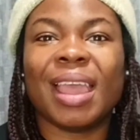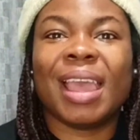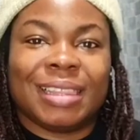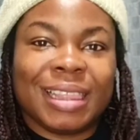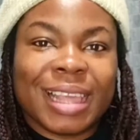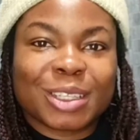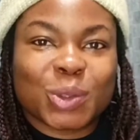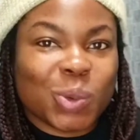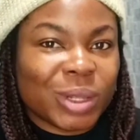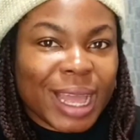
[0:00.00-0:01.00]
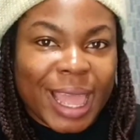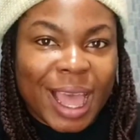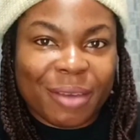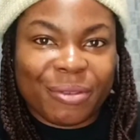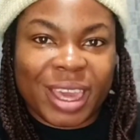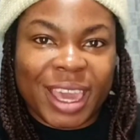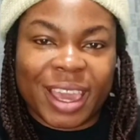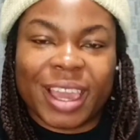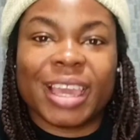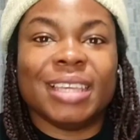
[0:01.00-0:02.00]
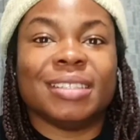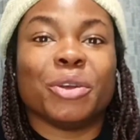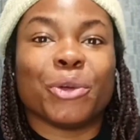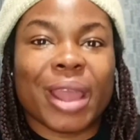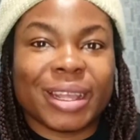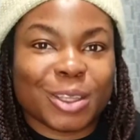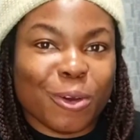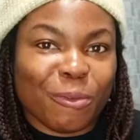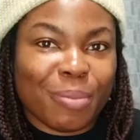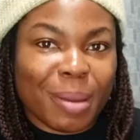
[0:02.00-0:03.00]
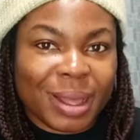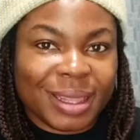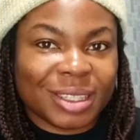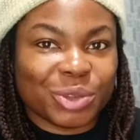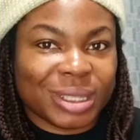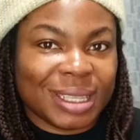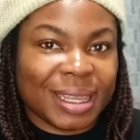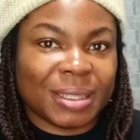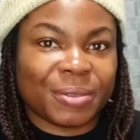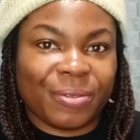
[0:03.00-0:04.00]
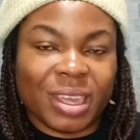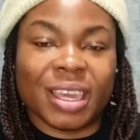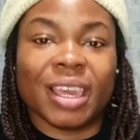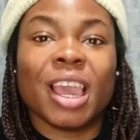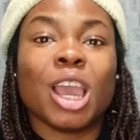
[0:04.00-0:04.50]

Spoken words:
The next one I have here is the right of permanent residence fee,